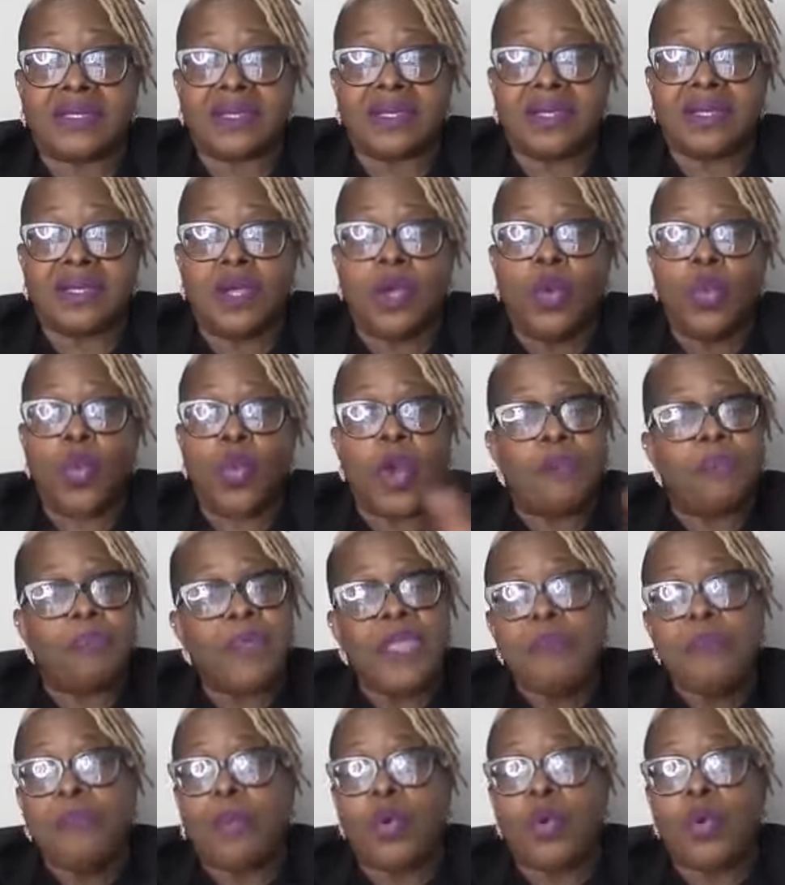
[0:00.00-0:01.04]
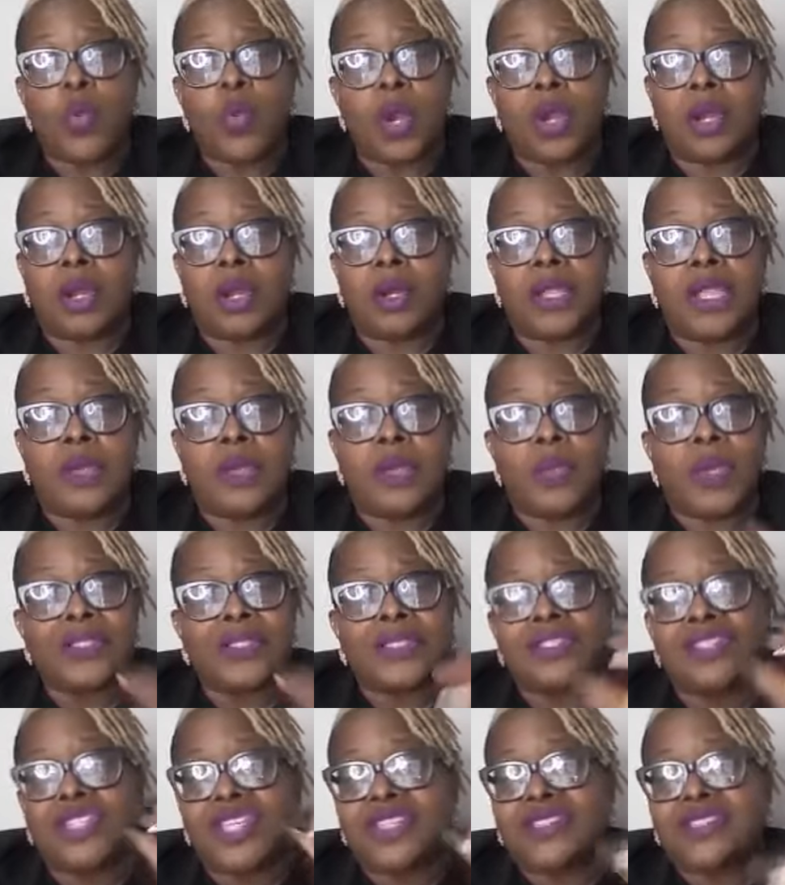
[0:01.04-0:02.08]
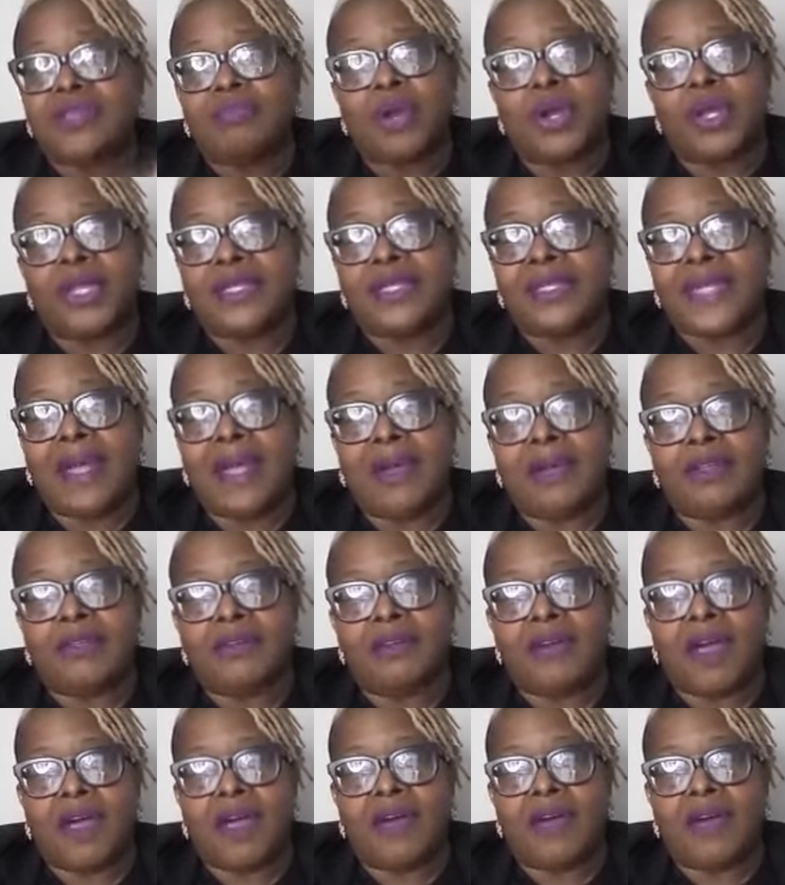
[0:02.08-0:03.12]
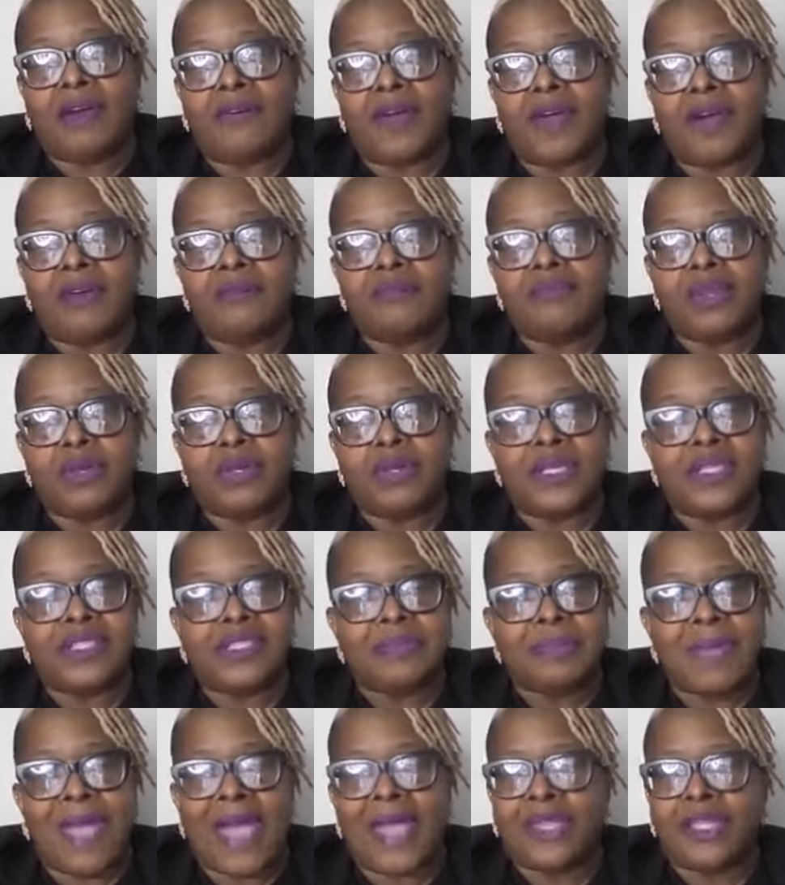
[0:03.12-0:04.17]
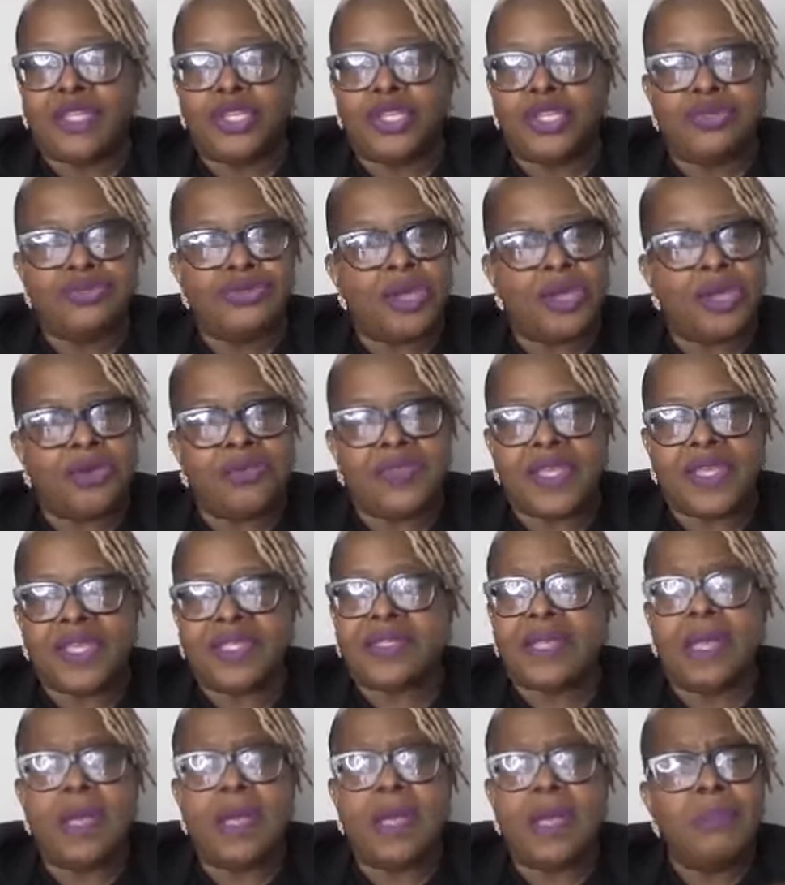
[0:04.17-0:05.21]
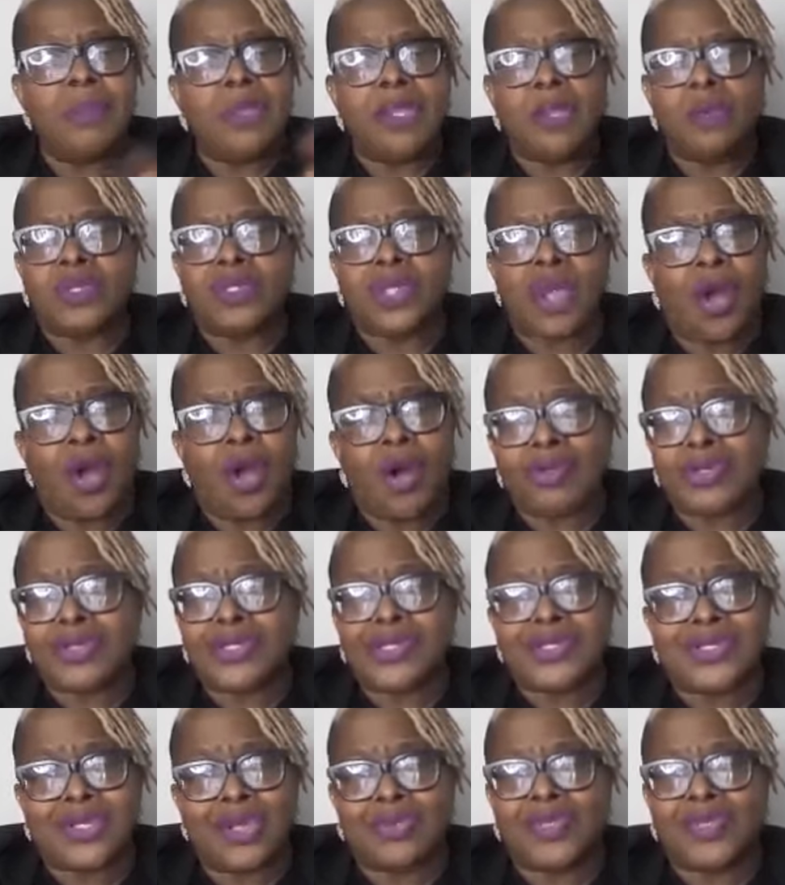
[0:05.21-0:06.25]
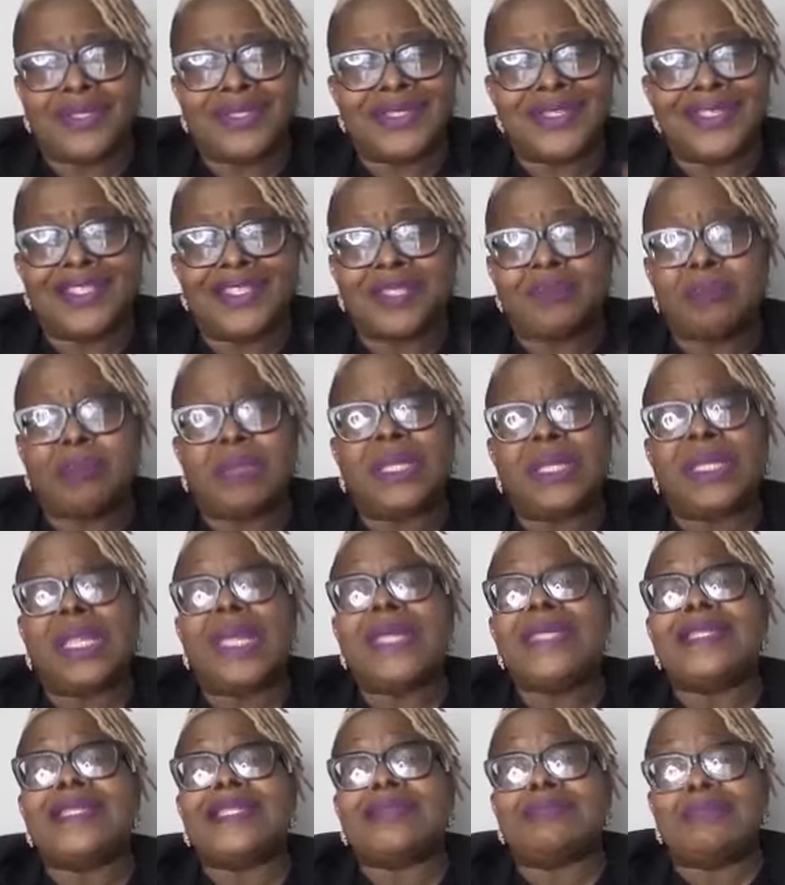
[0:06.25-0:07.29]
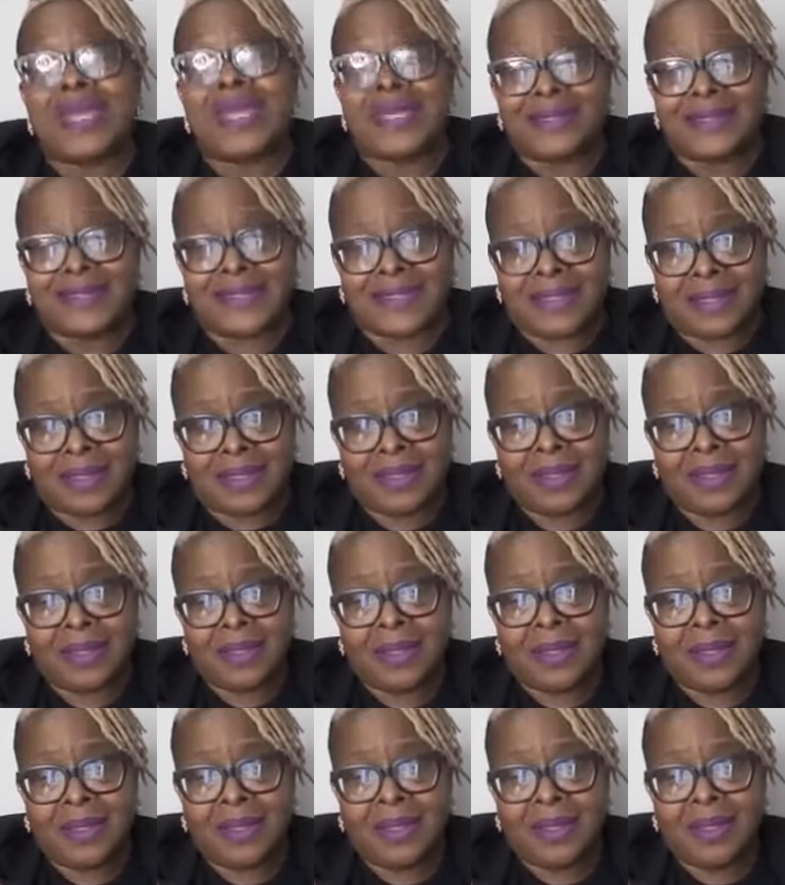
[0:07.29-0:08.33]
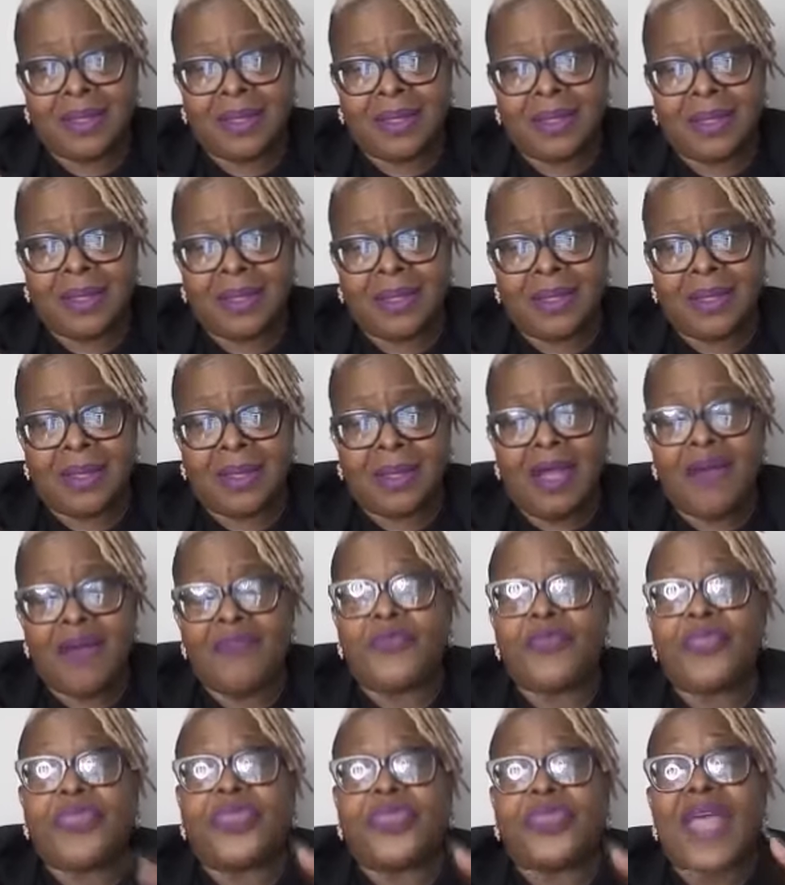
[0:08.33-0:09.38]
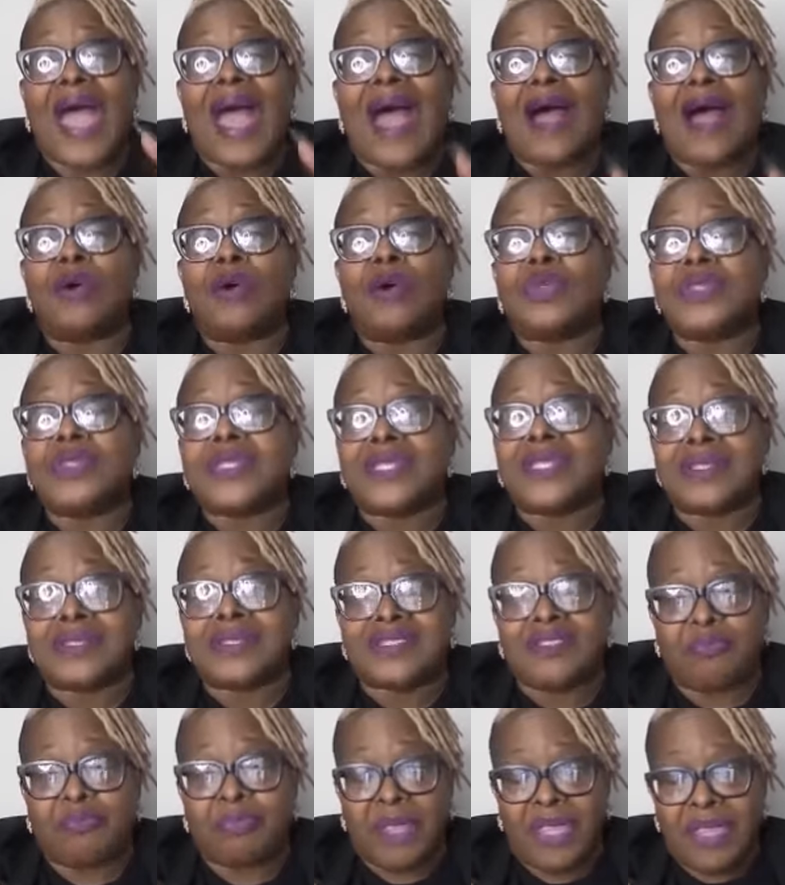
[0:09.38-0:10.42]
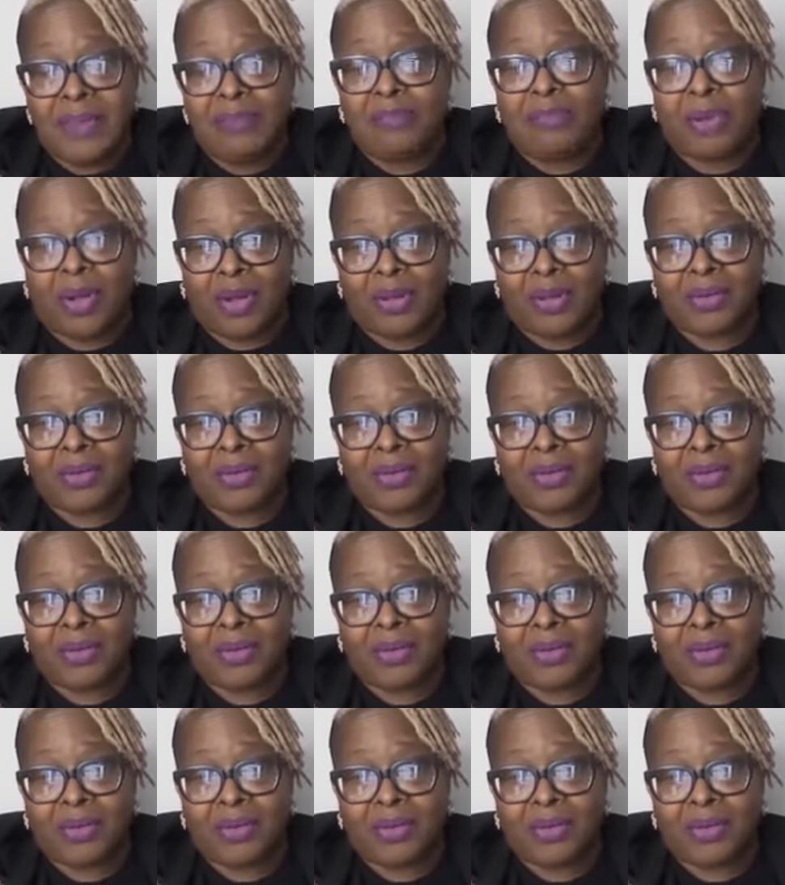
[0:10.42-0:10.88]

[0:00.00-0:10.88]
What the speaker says: Where people were, it wasn't just the burning down of buildings, Matt, and you know this, but it was also the displacement of thousands of people.